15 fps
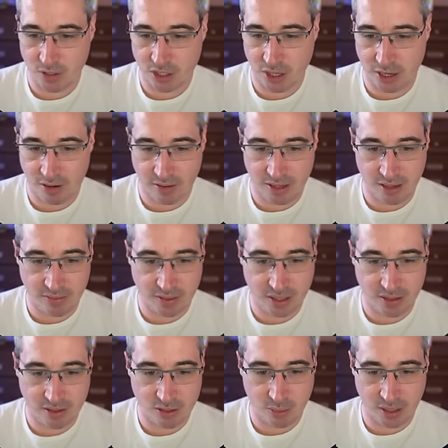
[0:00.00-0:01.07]
which I already have
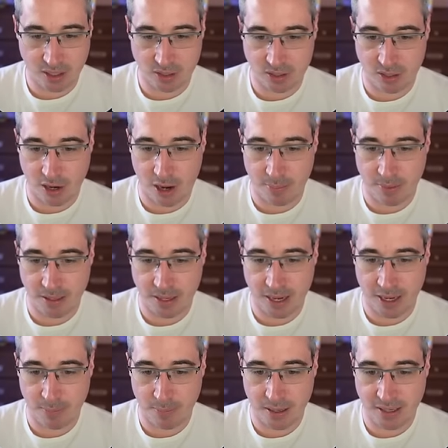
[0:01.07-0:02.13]
here, so I can just copy
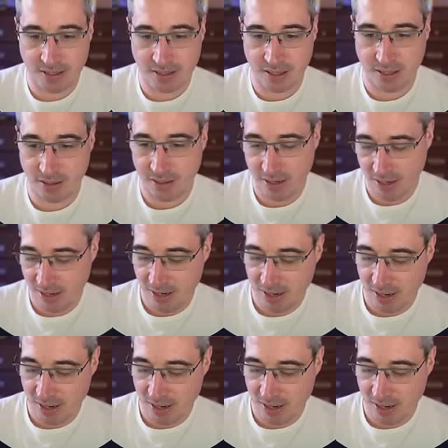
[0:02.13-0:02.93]
and paste it